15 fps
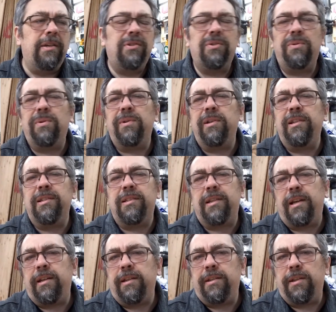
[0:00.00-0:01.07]
So we
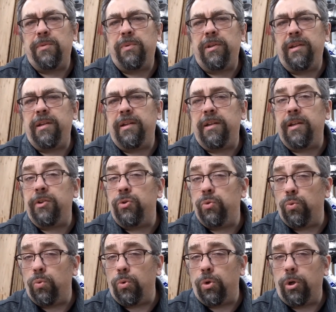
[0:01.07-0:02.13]
decided that we needed a
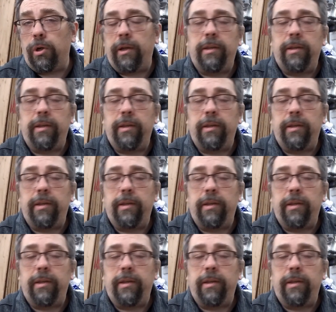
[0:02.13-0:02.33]
door,